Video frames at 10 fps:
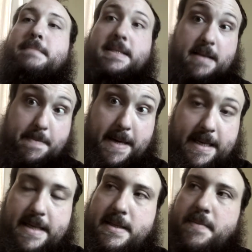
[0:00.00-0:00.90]
based on that
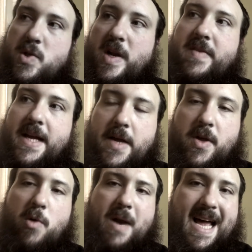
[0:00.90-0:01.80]
podcast episode and everything. I
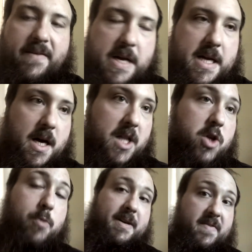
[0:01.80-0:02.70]
thought it would have a
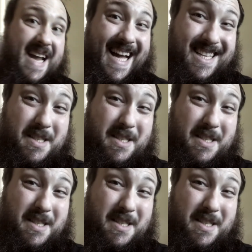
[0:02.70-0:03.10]
little bit of an